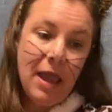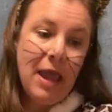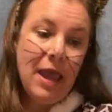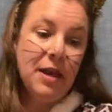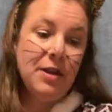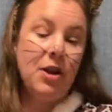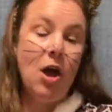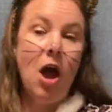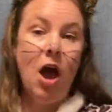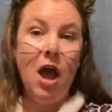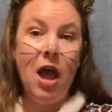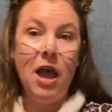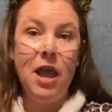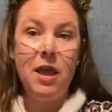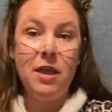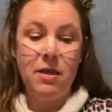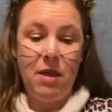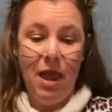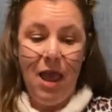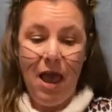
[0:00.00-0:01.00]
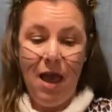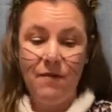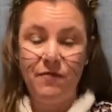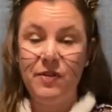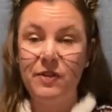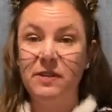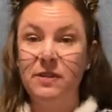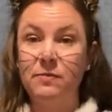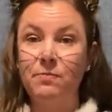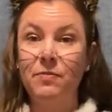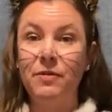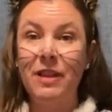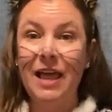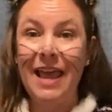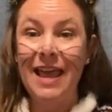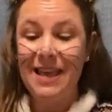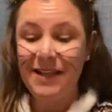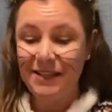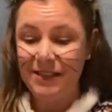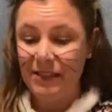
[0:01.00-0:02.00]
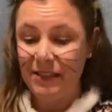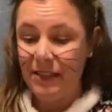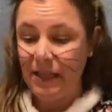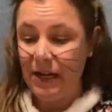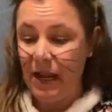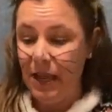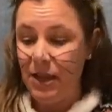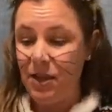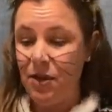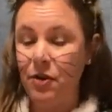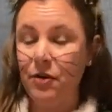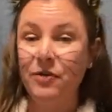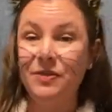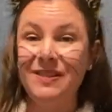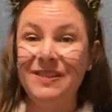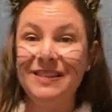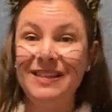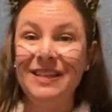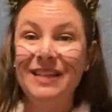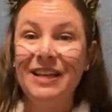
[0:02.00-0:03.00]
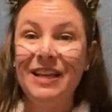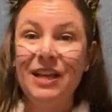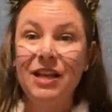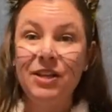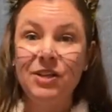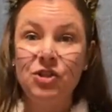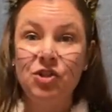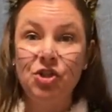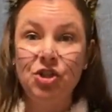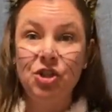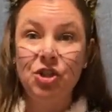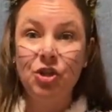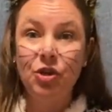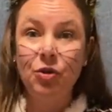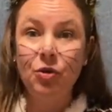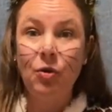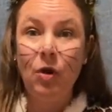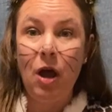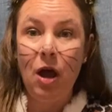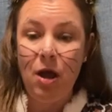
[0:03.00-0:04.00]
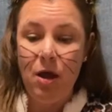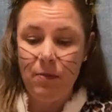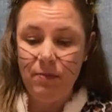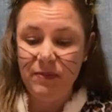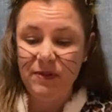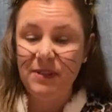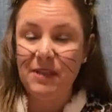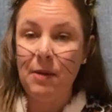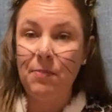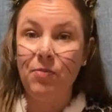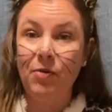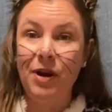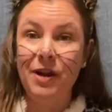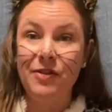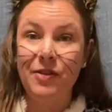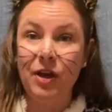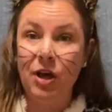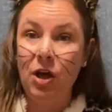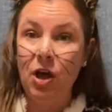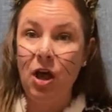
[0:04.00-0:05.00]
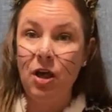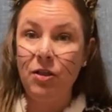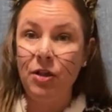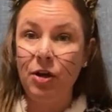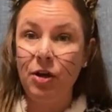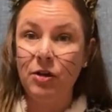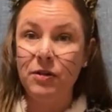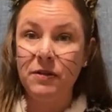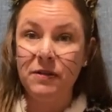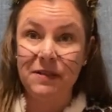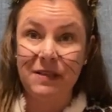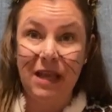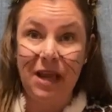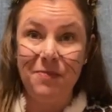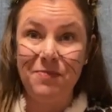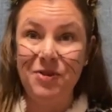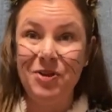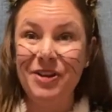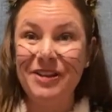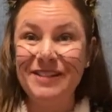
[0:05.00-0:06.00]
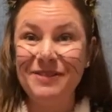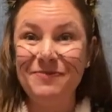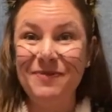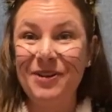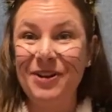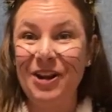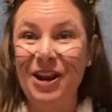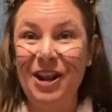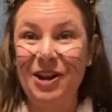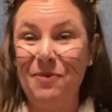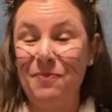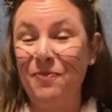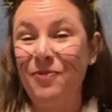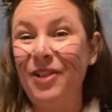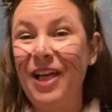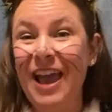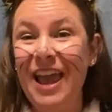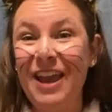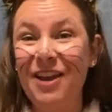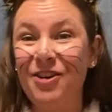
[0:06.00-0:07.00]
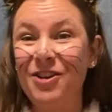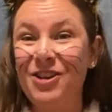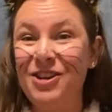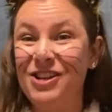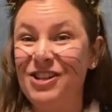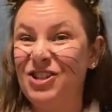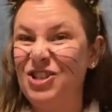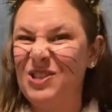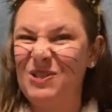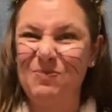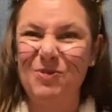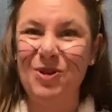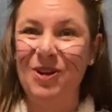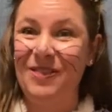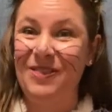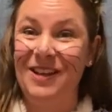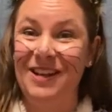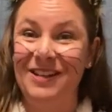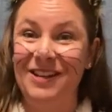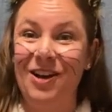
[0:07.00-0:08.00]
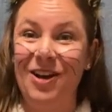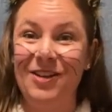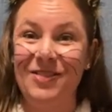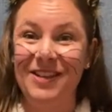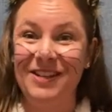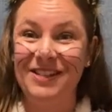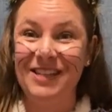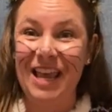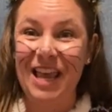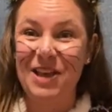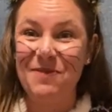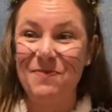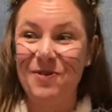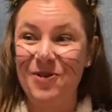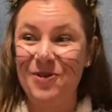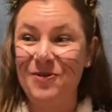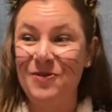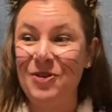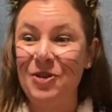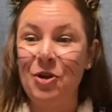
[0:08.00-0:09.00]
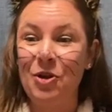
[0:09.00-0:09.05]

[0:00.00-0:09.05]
And I have this plate that I use to um, separate the colors. And um, you can put it on a plate or you can just put it on the, on the table,